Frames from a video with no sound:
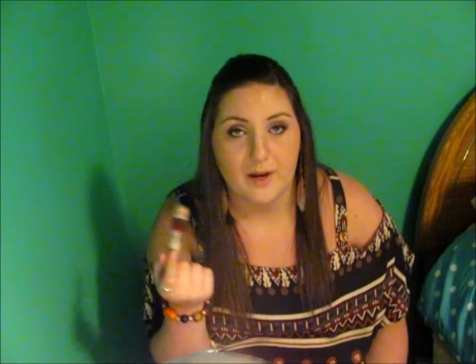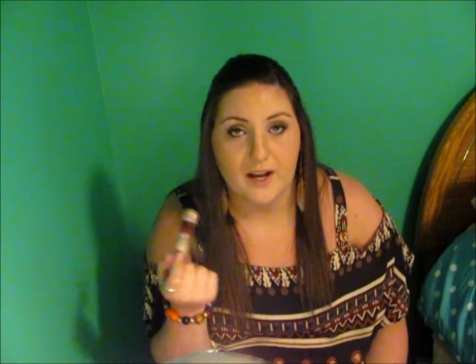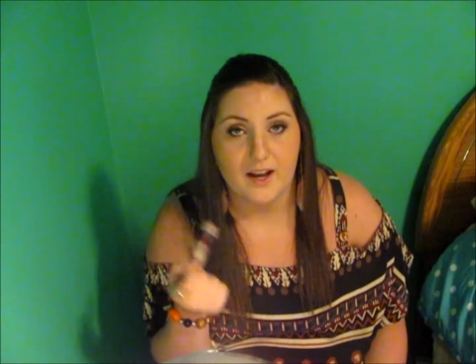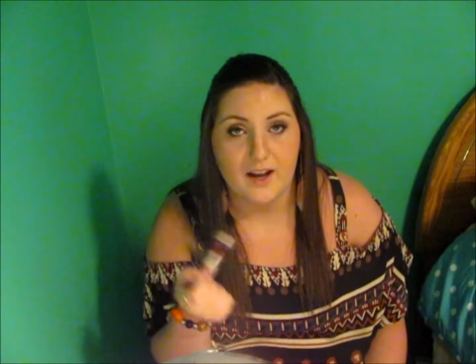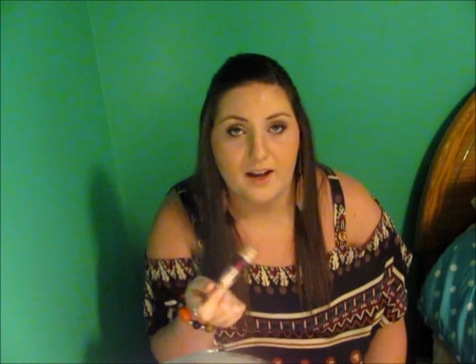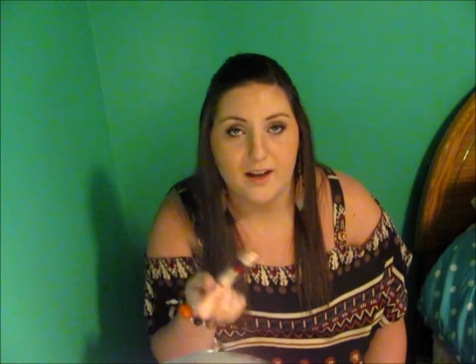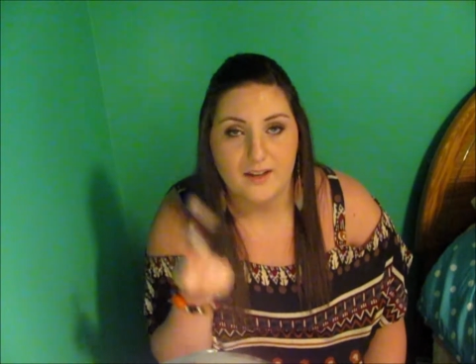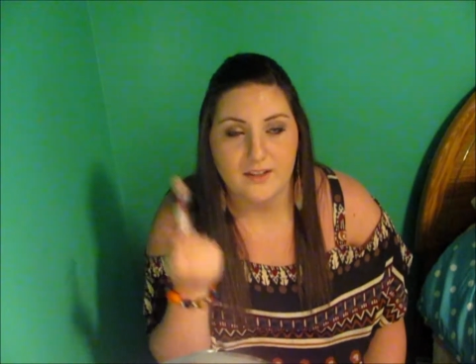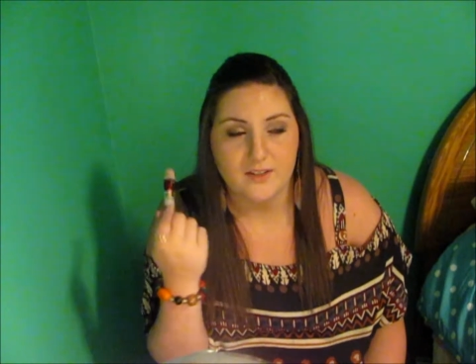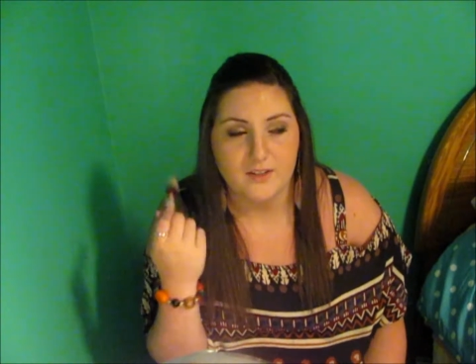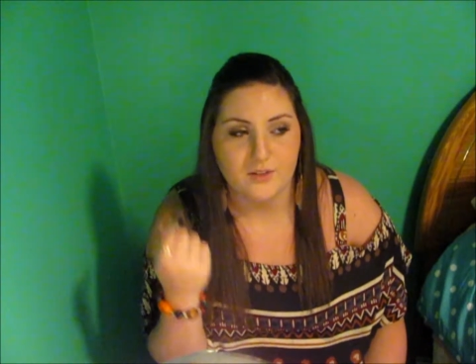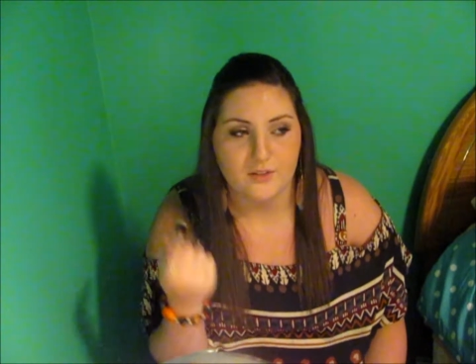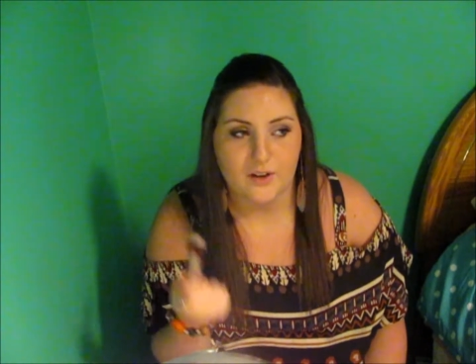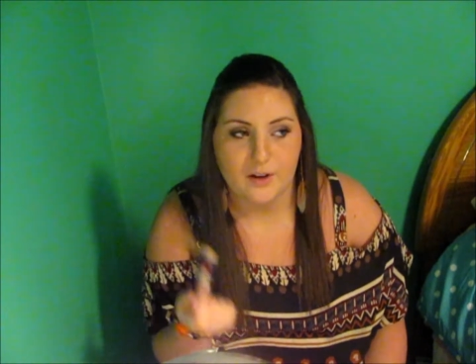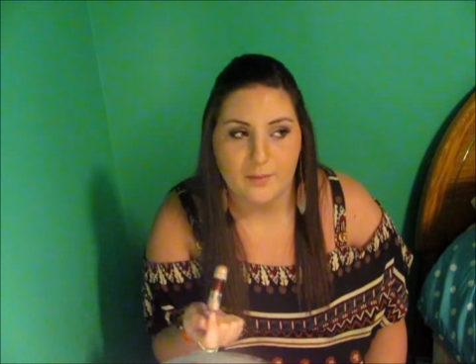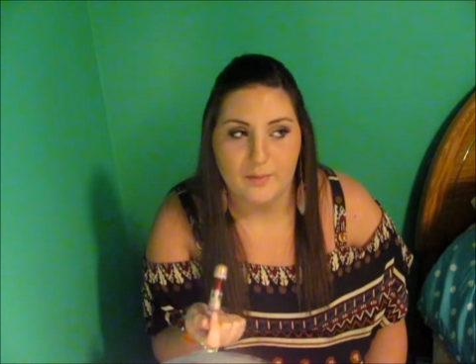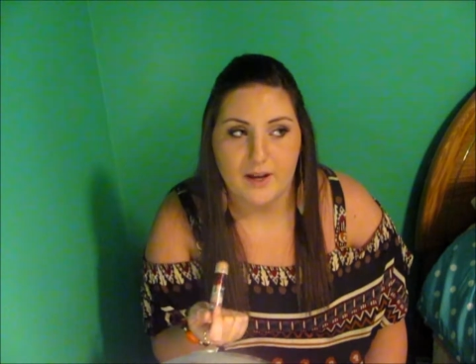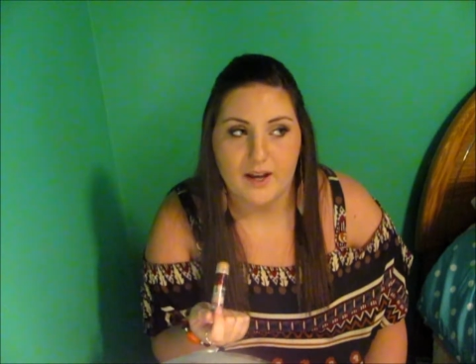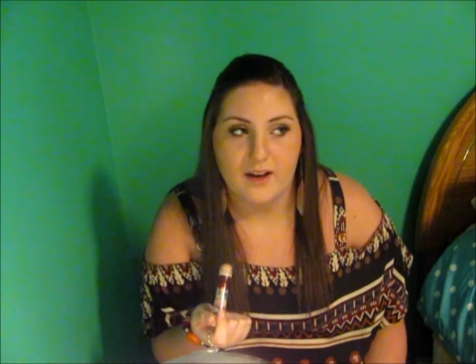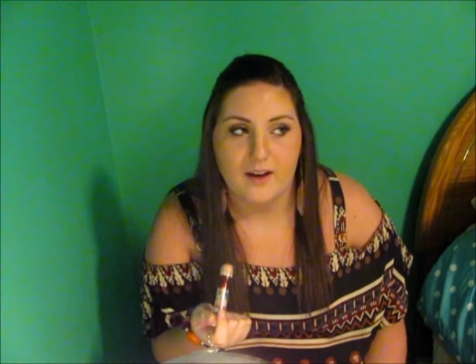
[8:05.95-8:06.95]
eyes and
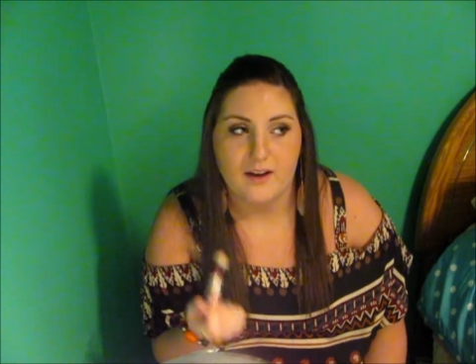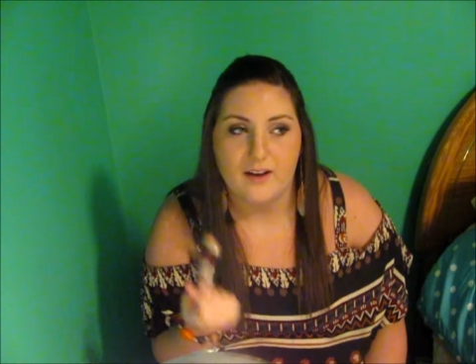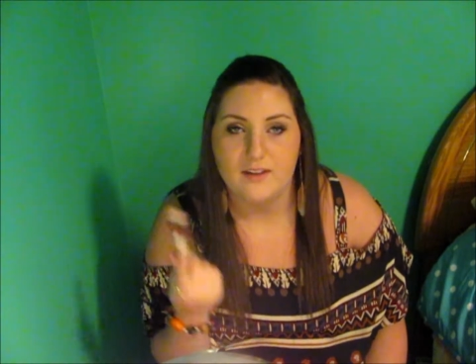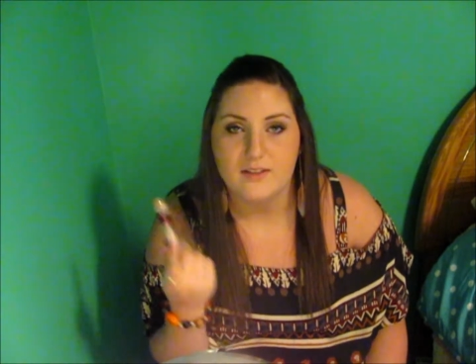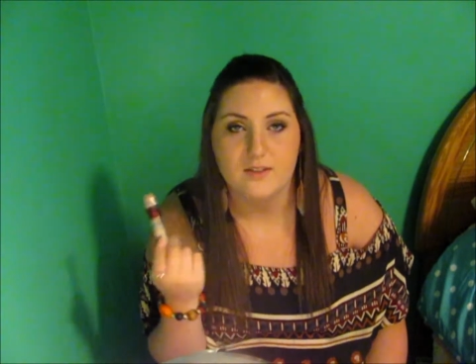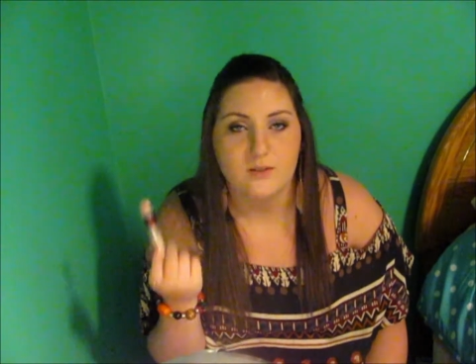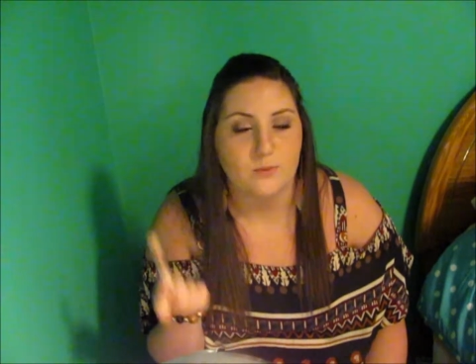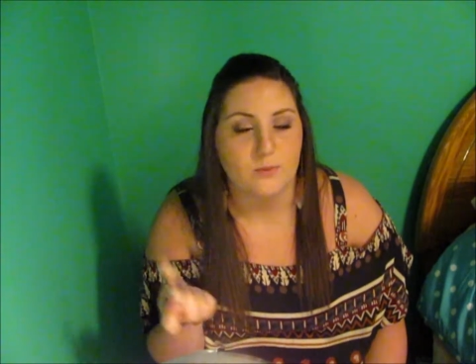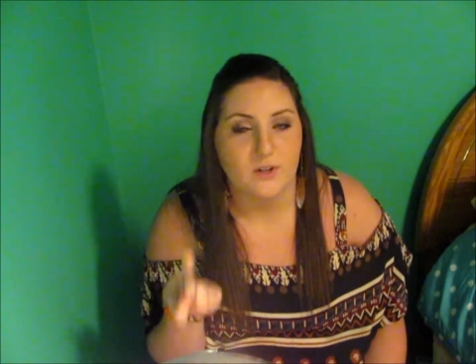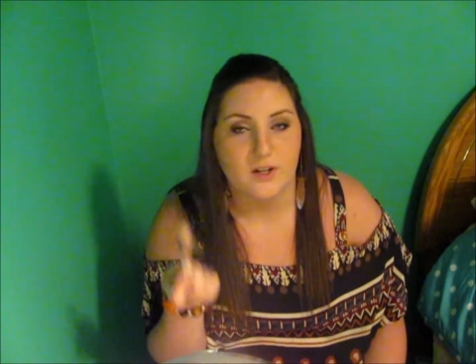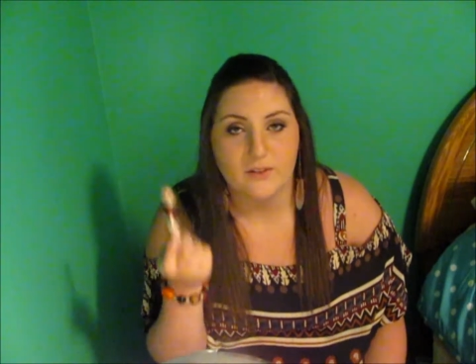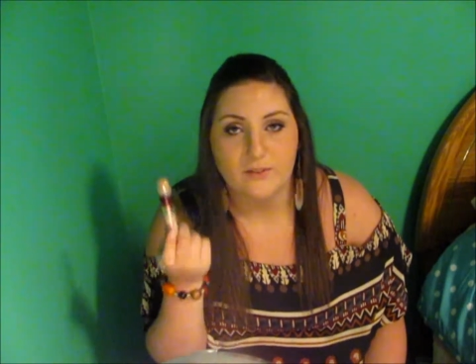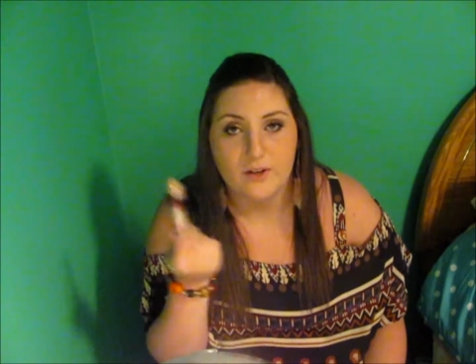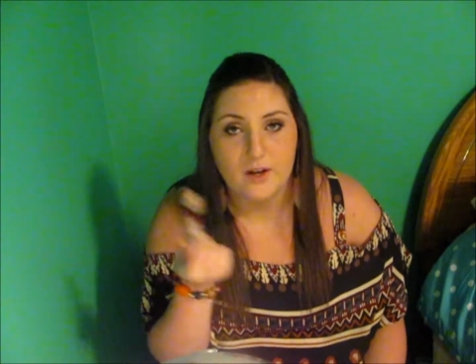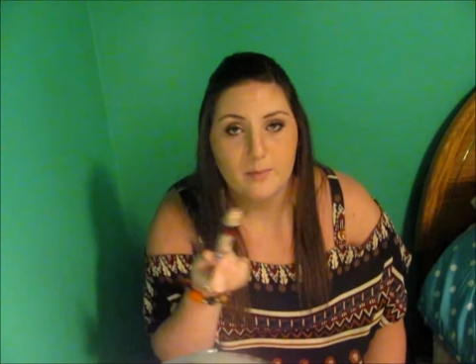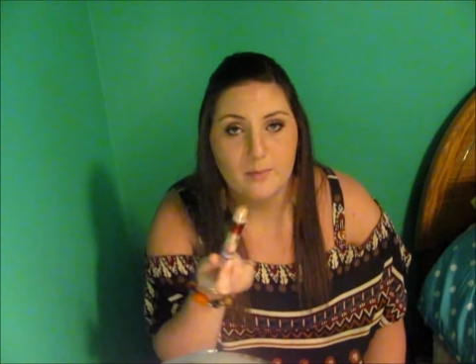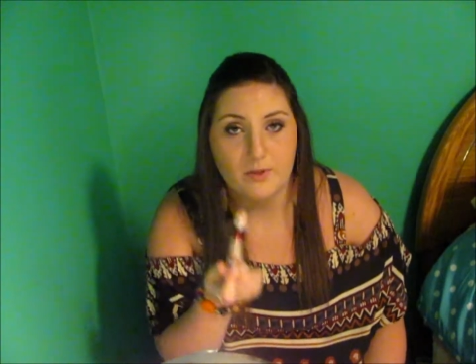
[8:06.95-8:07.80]
around my eyes and wherever I